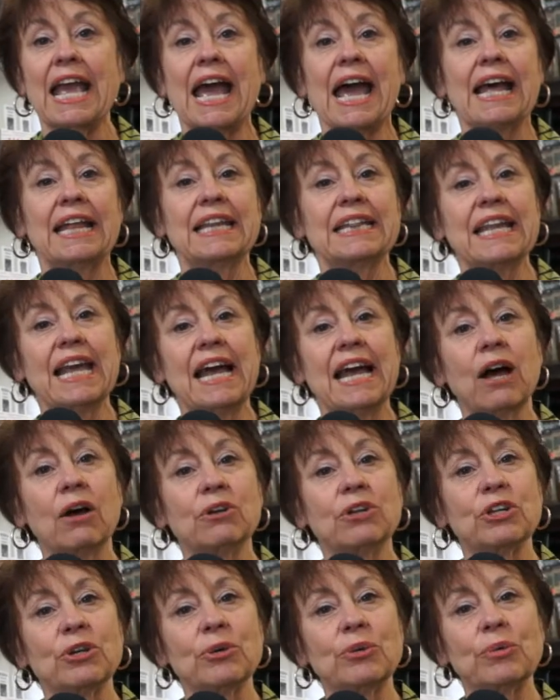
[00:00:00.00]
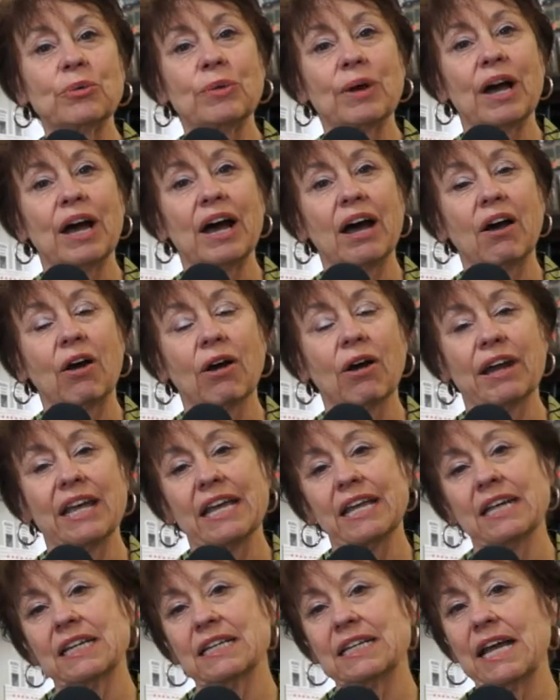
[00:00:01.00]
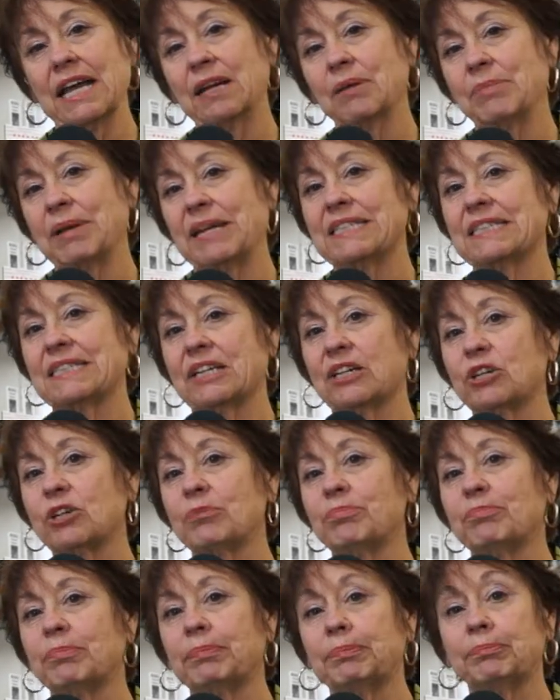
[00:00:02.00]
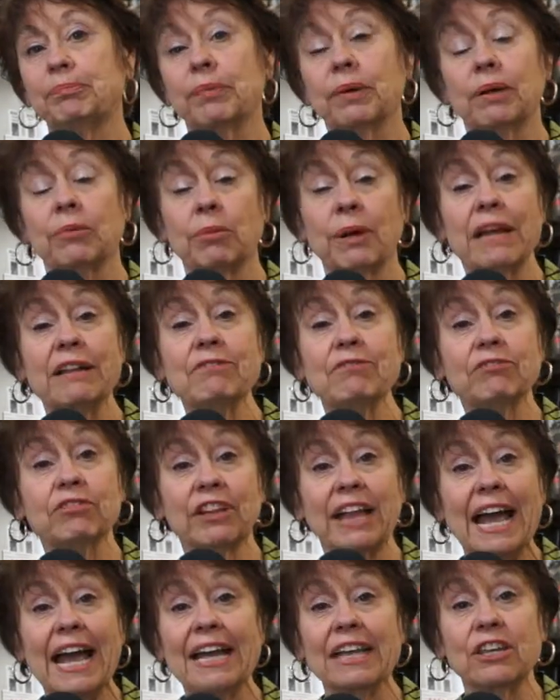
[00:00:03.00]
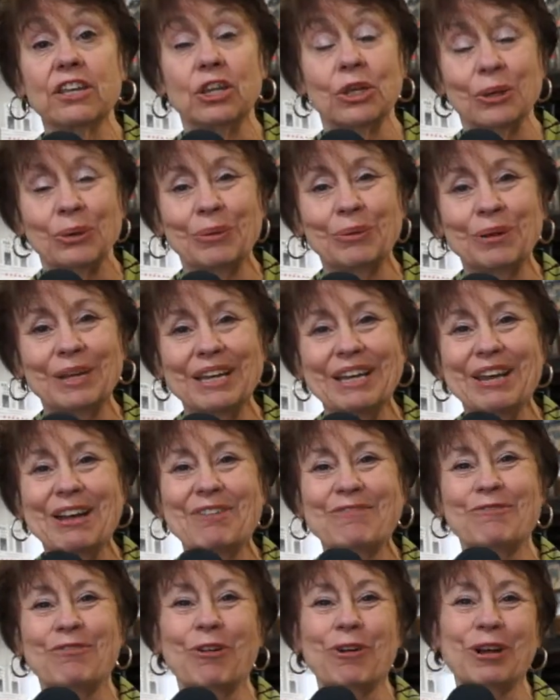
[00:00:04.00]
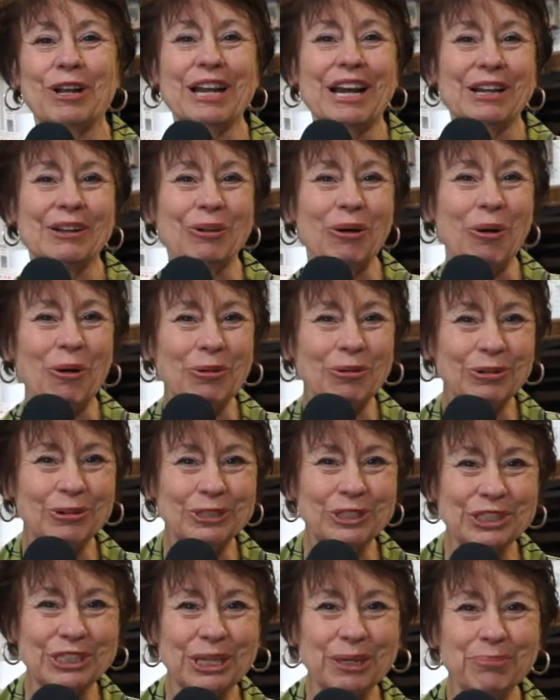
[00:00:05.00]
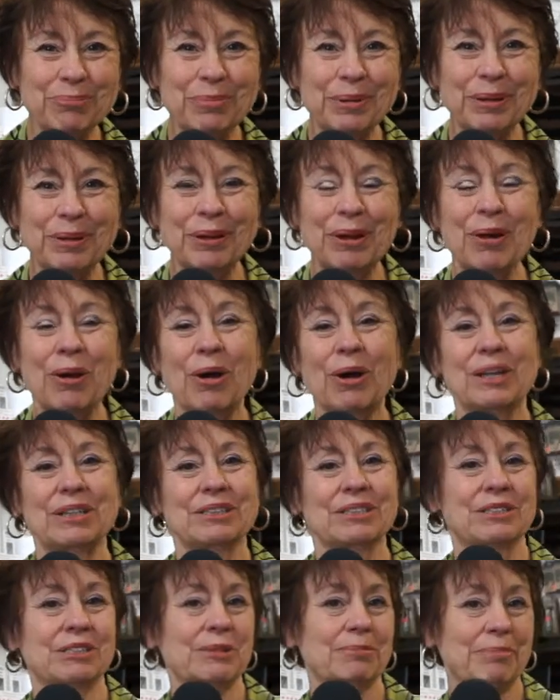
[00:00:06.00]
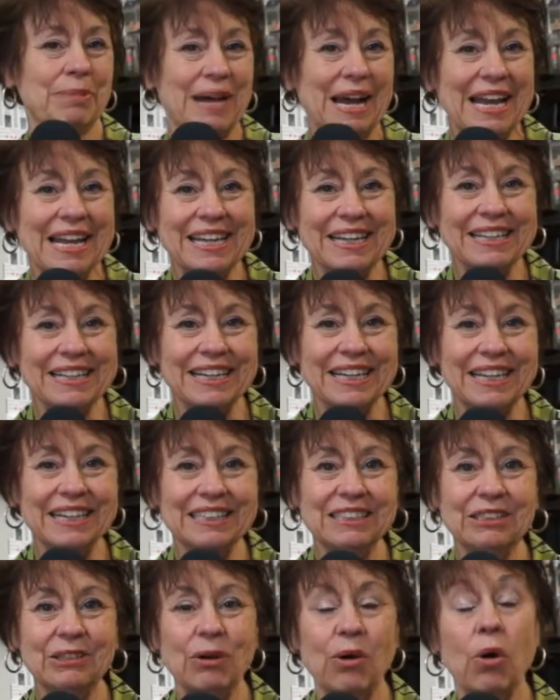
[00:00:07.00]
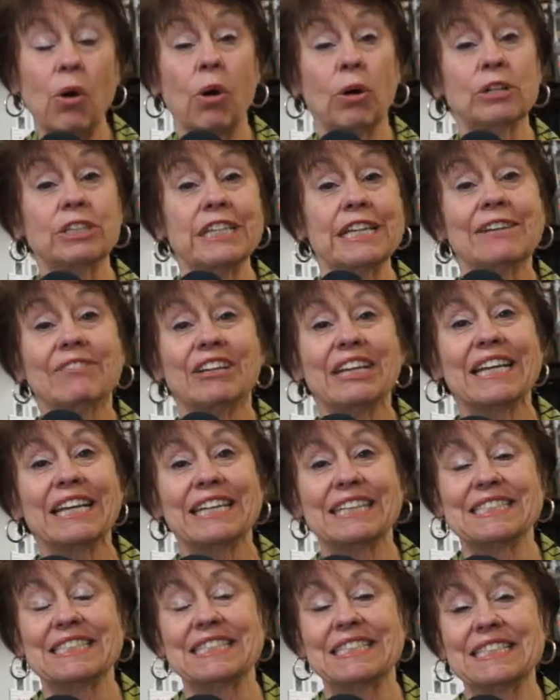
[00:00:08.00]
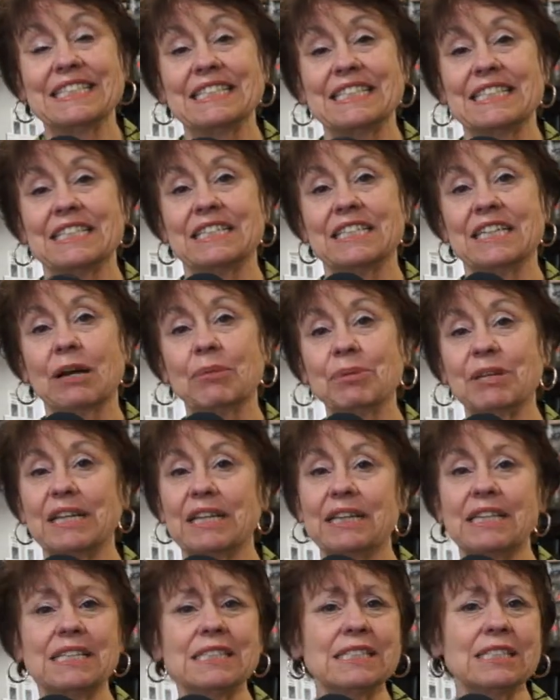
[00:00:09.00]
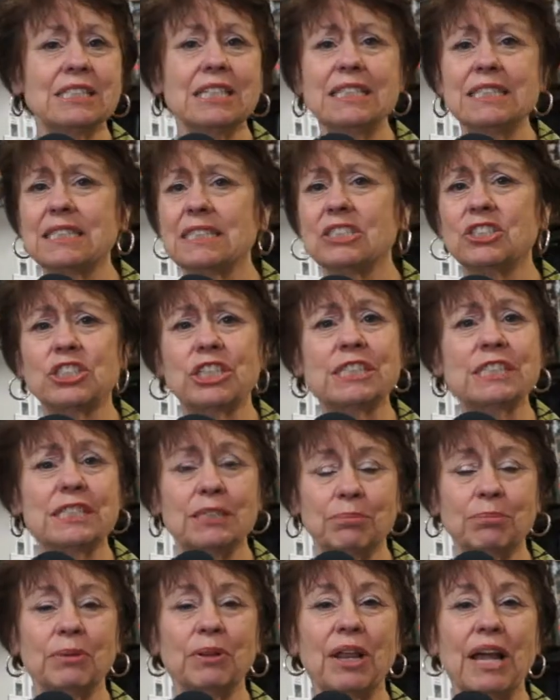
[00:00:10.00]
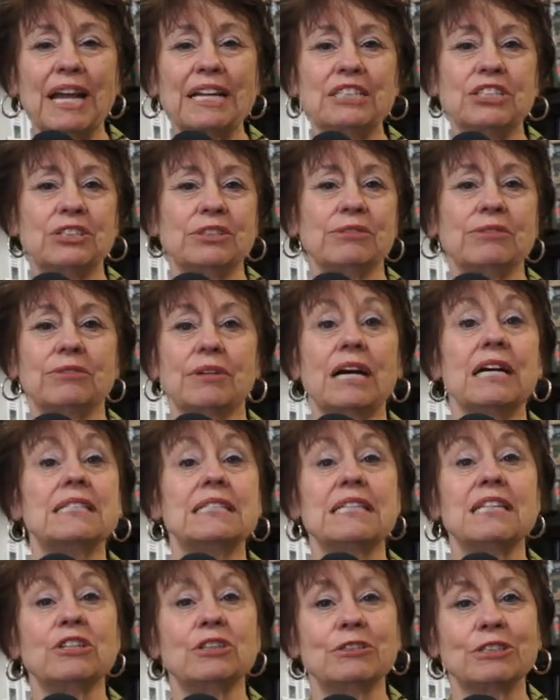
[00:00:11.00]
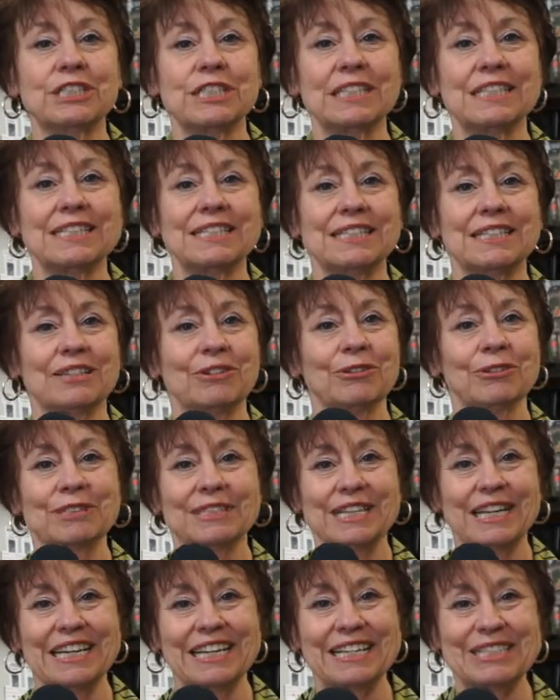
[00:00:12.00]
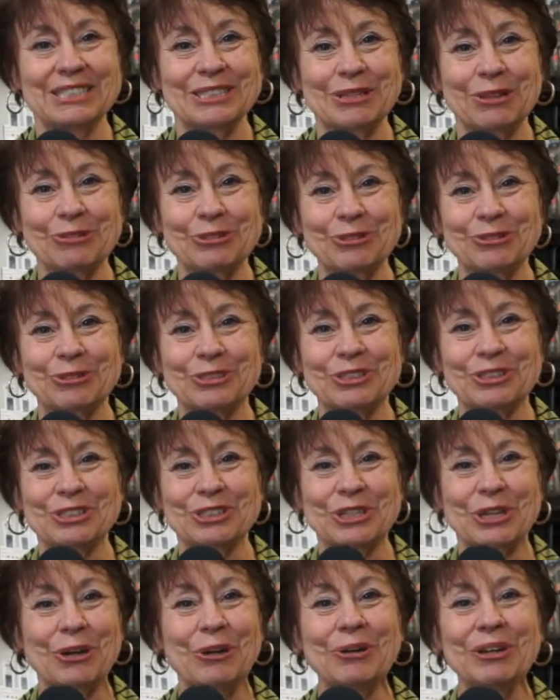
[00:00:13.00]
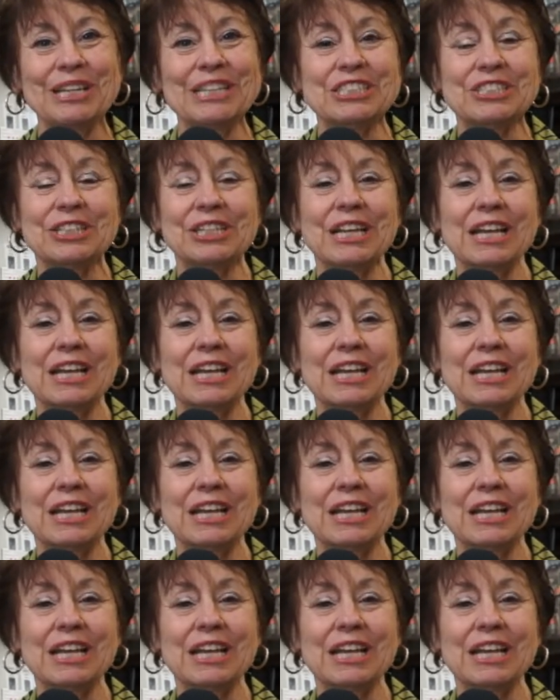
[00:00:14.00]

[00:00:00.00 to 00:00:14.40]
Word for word: And now you are in a database that could red flag you for gun ownership, to buy a gun, or to even get a CCW. This doesn't just apply to a senior citizen who's getting a Social Security